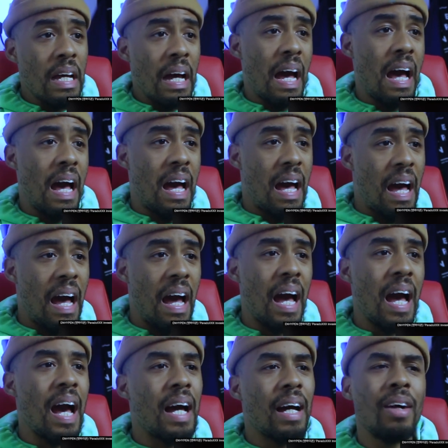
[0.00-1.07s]
Ah,
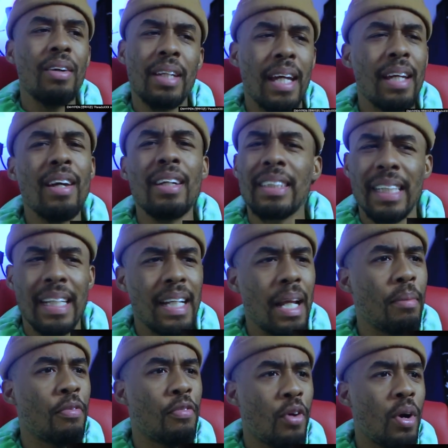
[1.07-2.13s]
ah, okay, y'all seen
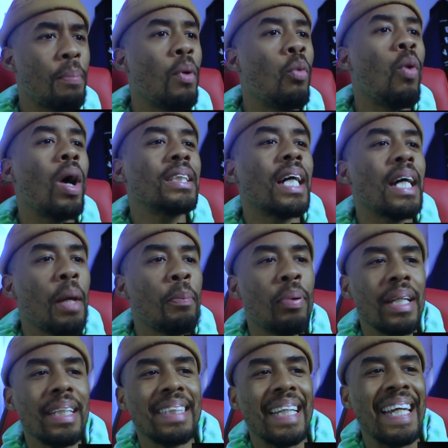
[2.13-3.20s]
that before, but watch how they
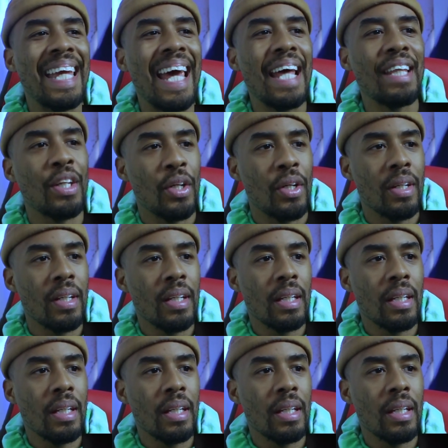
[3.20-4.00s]
put it together.